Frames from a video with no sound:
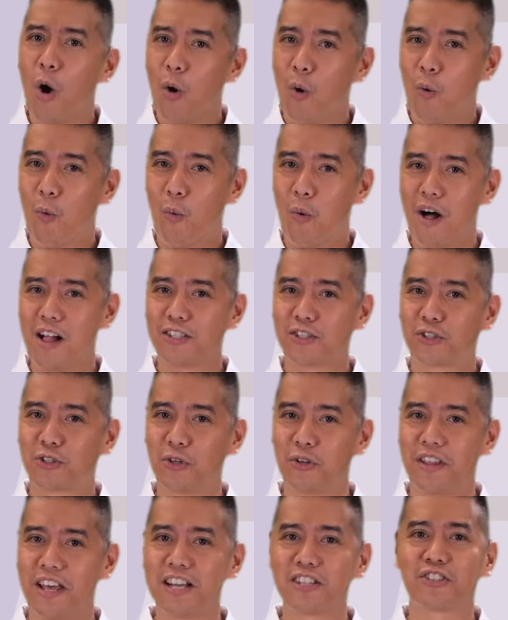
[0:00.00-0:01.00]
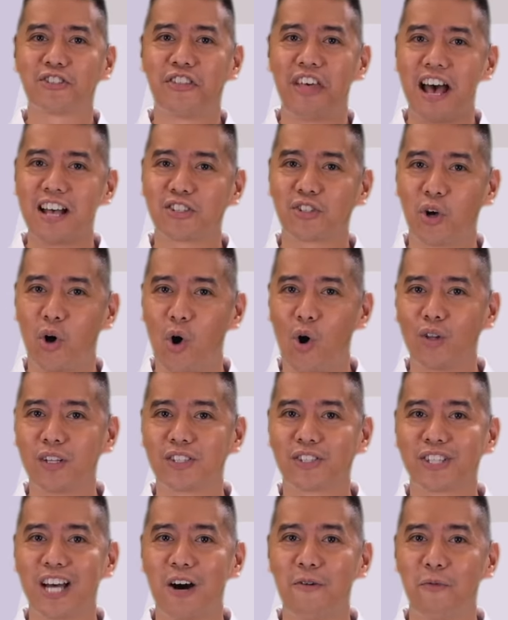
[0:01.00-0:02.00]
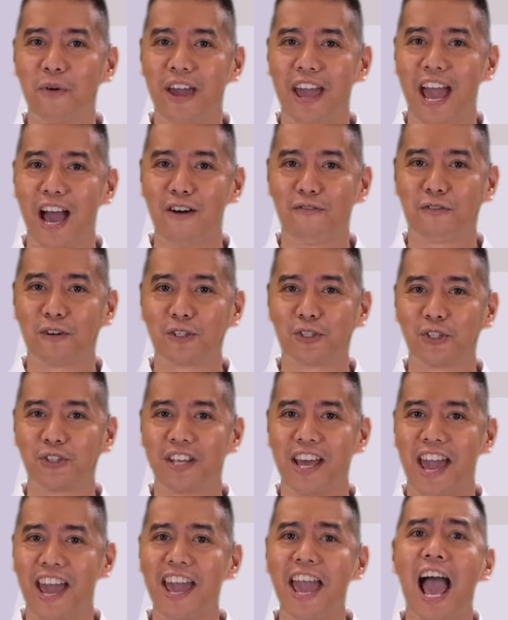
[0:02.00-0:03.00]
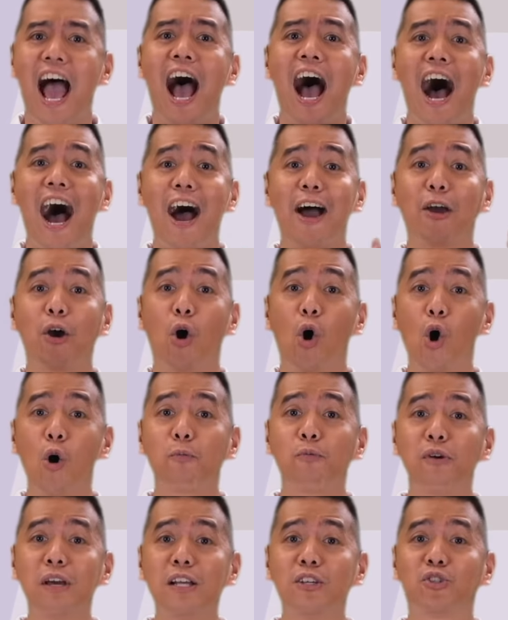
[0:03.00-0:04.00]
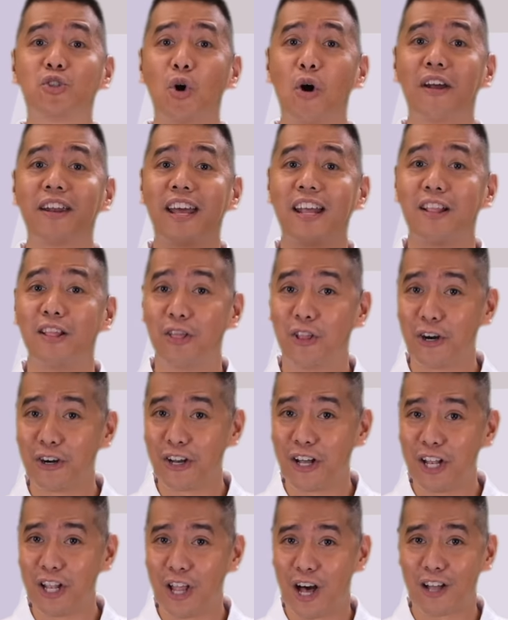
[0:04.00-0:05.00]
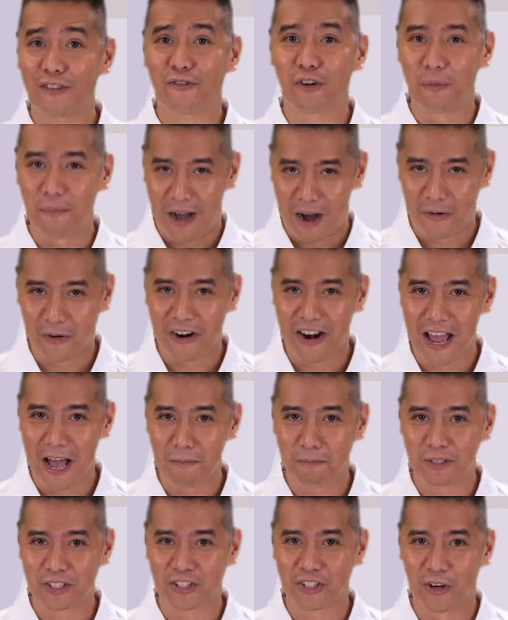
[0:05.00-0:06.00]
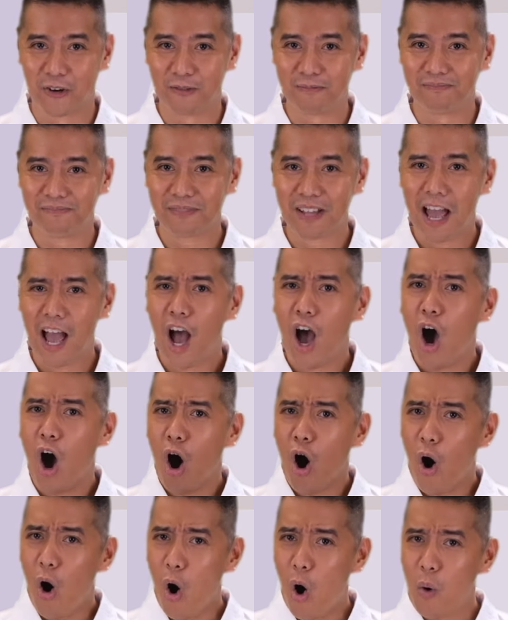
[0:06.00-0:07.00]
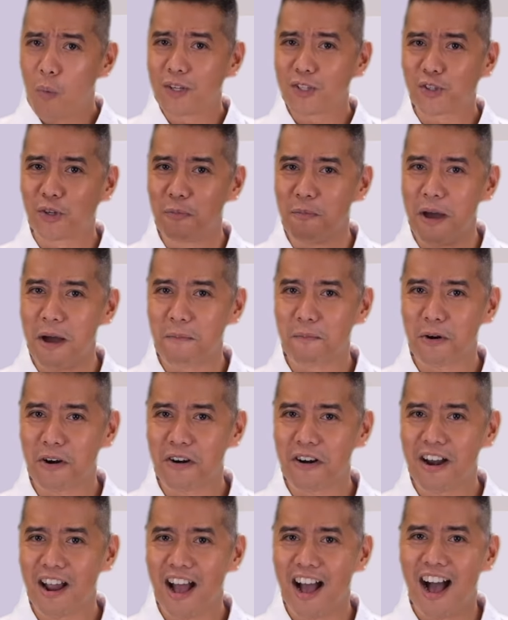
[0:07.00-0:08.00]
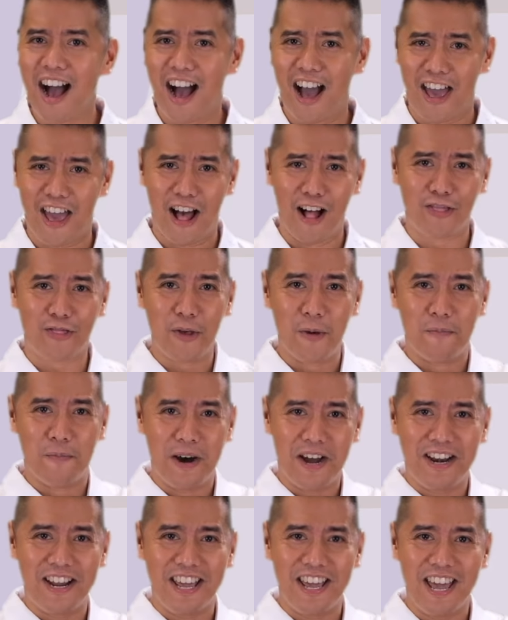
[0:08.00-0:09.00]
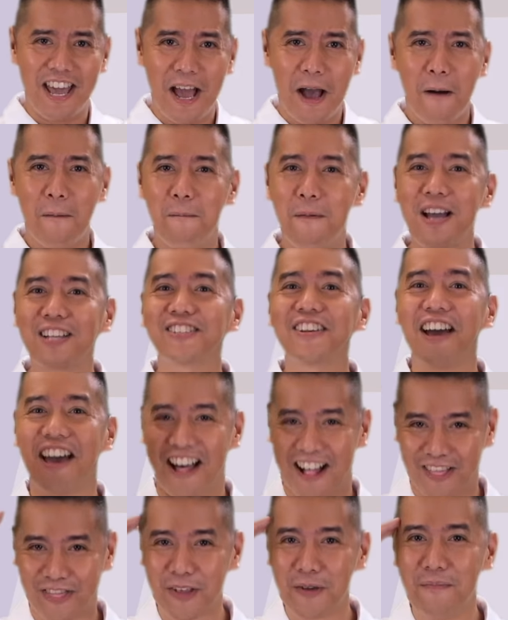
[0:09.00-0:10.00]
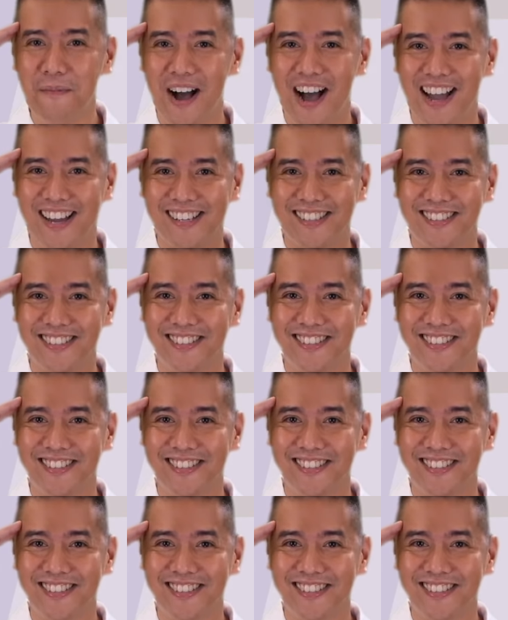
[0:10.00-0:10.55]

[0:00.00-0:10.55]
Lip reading: Well, students, that's all the time we have for today. I hope you enjoyed and learned a lot from our episode. Always remember, a healthy body makes a healthy mind.